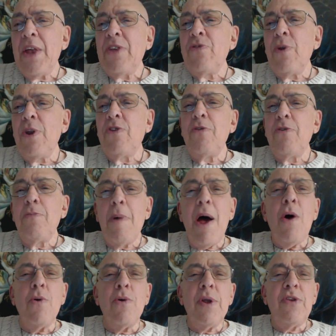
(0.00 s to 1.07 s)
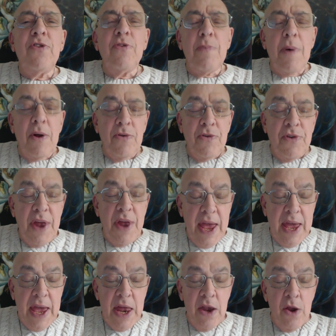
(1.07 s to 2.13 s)
that's what it's about. It's about
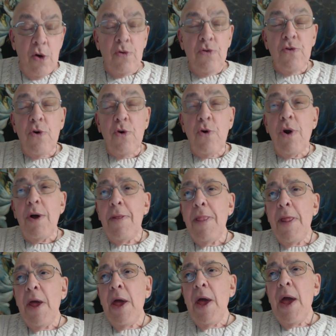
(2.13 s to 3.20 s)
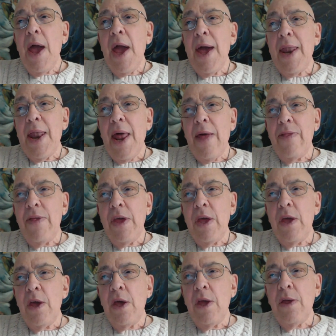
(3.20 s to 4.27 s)
taking Otura, and on
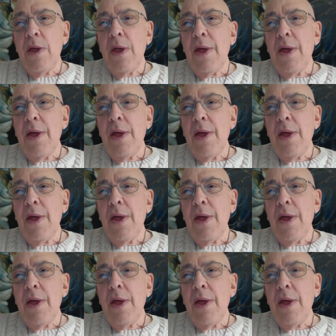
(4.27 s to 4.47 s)
the